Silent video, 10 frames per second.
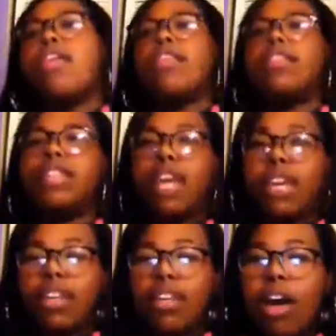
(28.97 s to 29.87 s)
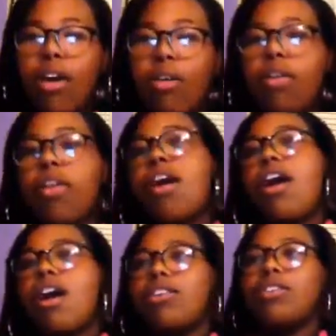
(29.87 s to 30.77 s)
The second law,
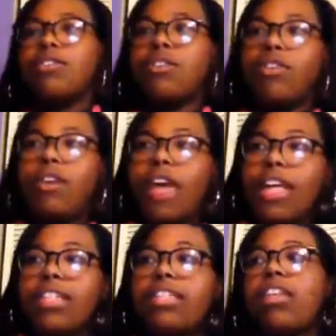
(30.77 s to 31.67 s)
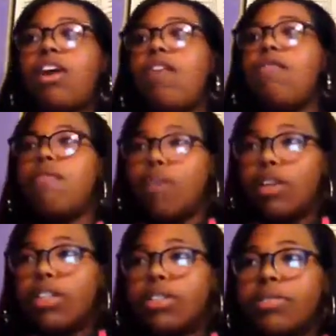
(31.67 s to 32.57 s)
also known as the law of
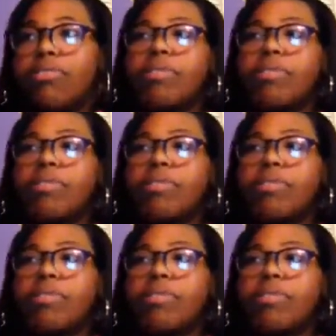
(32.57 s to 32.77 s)
force,